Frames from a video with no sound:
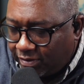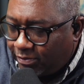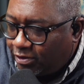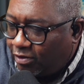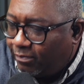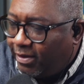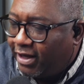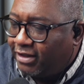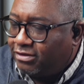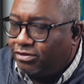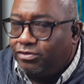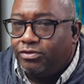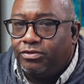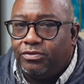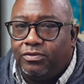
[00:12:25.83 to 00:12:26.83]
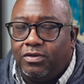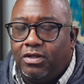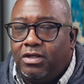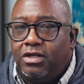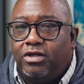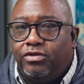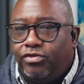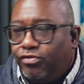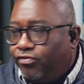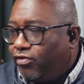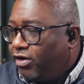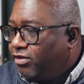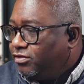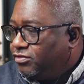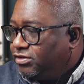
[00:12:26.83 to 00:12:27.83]
me go back to the
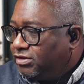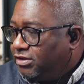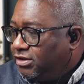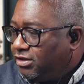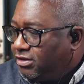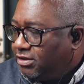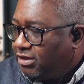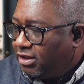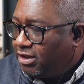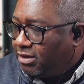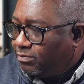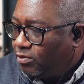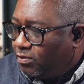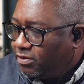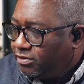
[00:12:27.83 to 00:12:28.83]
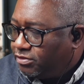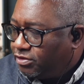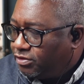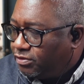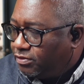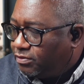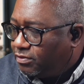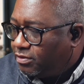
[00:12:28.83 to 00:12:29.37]
regular scene, and I'm going to